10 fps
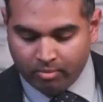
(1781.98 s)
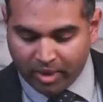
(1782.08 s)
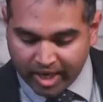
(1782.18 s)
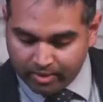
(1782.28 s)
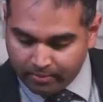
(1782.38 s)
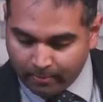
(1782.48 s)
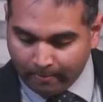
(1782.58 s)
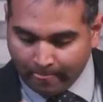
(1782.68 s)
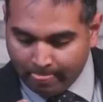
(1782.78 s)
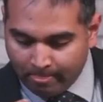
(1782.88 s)
But
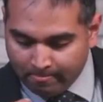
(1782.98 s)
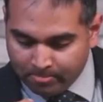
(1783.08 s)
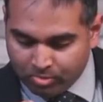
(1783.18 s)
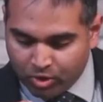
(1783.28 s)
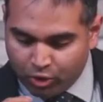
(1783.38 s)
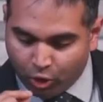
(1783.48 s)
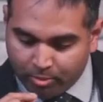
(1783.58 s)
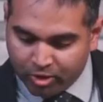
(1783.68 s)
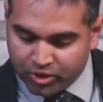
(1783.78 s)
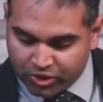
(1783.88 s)
your
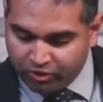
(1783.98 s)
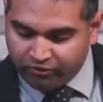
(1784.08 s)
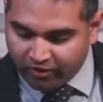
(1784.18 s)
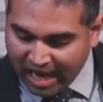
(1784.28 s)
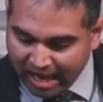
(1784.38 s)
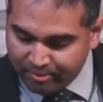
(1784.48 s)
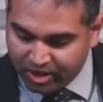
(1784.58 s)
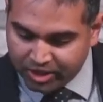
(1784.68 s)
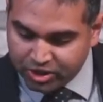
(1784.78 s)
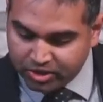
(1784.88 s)
pursuit for
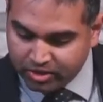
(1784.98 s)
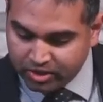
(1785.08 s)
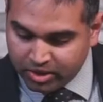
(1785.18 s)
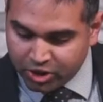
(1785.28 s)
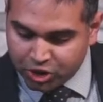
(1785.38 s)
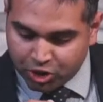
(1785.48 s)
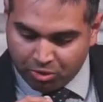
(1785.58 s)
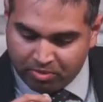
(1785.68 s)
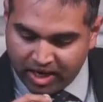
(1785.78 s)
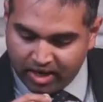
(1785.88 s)
happiness
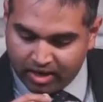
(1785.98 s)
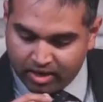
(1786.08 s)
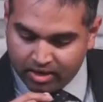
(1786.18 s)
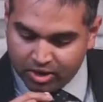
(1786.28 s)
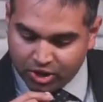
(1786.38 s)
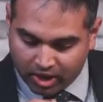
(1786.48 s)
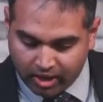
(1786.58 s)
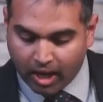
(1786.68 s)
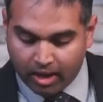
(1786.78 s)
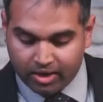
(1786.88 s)
should be
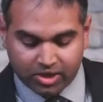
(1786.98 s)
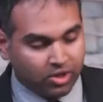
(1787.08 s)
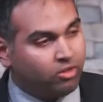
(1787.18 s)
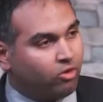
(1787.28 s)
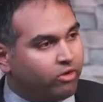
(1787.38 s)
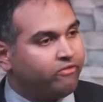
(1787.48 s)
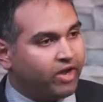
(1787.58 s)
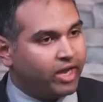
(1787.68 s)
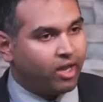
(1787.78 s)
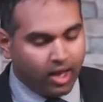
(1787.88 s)
to, to
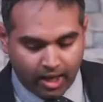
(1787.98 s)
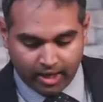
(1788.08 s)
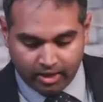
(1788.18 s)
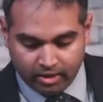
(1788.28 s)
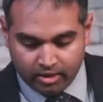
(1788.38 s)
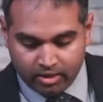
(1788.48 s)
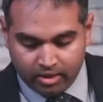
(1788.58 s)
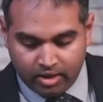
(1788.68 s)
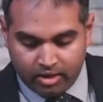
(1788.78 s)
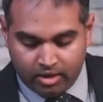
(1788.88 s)
glorify God,
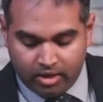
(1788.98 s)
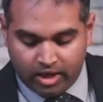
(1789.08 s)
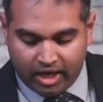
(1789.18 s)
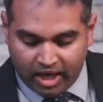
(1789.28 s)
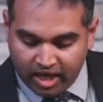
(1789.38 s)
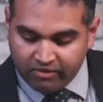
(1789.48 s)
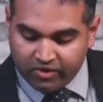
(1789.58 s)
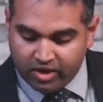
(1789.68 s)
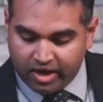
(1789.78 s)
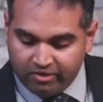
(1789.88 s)

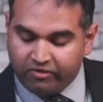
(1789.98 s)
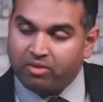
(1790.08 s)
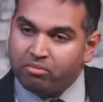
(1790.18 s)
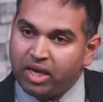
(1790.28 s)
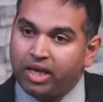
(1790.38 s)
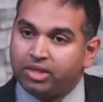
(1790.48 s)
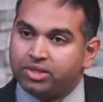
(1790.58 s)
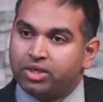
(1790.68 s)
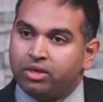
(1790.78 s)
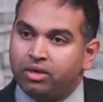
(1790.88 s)
even if it
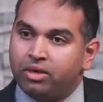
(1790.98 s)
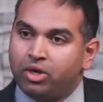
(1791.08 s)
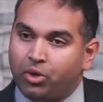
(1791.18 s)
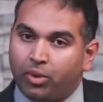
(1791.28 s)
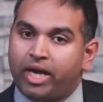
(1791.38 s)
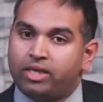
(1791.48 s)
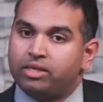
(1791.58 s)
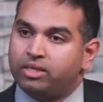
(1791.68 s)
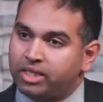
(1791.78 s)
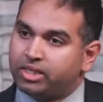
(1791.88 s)
means
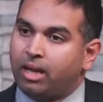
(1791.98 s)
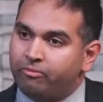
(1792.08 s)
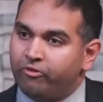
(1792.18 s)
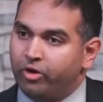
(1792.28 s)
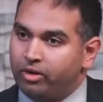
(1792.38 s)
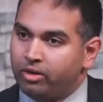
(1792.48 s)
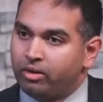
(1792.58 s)
great discomfort.